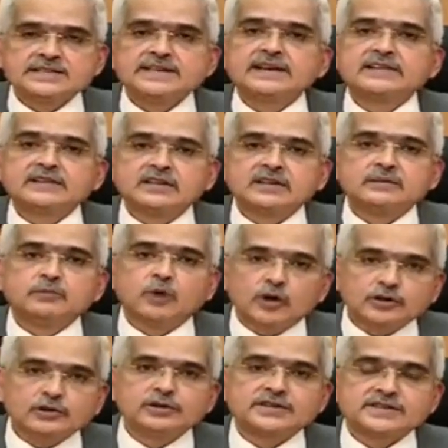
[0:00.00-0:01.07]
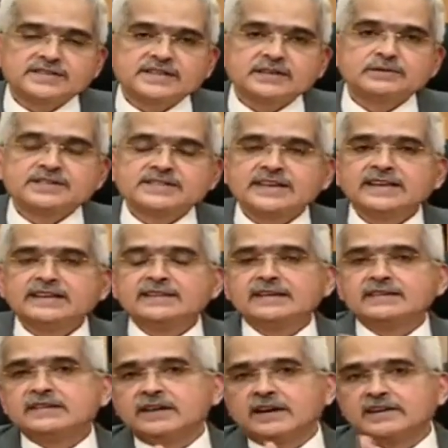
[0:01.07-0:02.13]
sector borrowers. They were saying
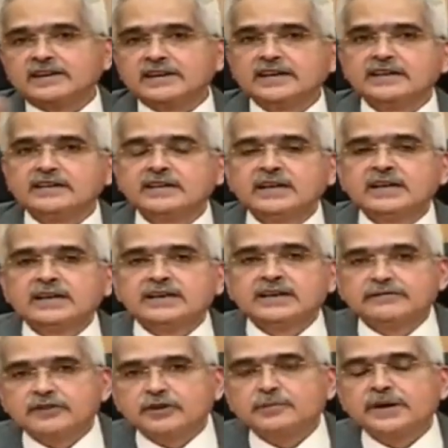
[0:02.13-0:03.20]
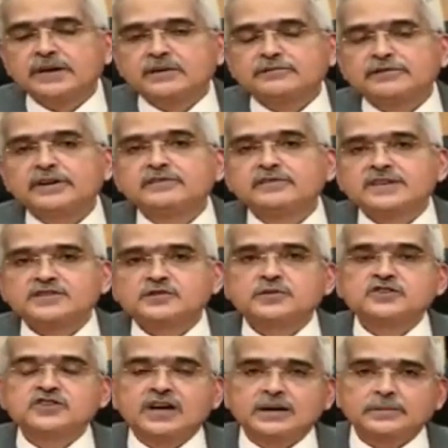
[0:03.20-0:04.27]
that the earlier deferment of interest
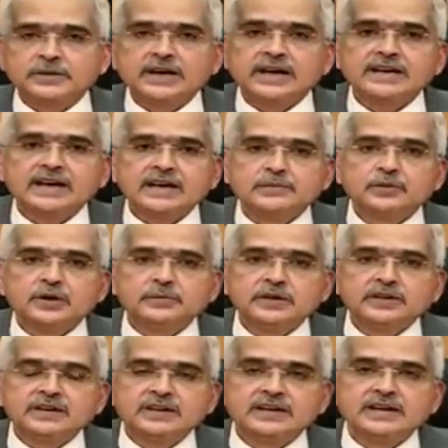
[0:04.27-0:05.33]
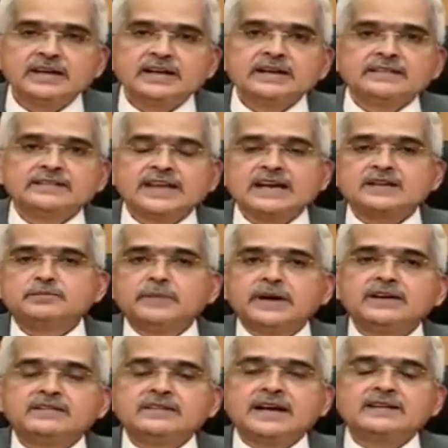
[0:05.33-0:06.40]
which RBI had permitted, that
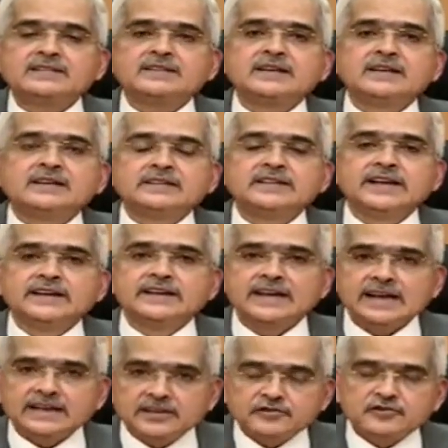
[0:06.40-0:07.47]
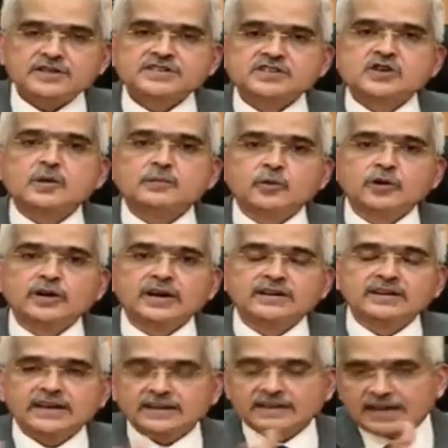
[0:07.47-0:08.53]
meant that the entire interest
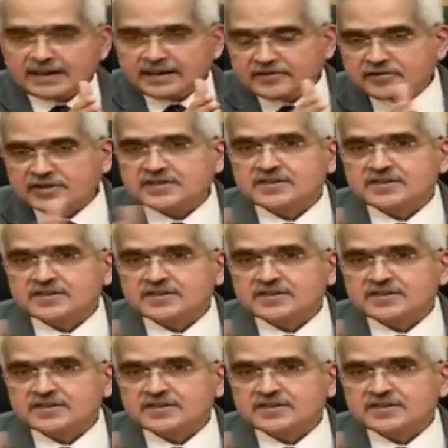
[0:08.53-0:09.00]
component, the entire